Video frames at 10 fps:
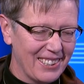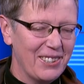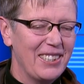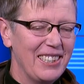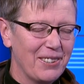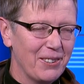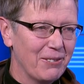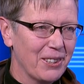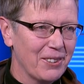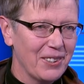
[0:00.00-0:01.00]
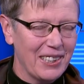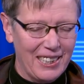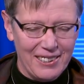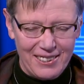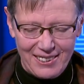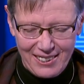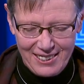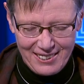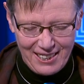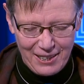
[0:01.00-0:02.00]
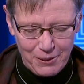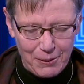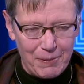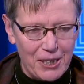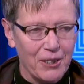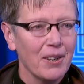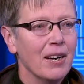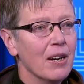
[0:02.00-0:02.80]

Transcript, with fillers: critique we frequently get is, is how do we measure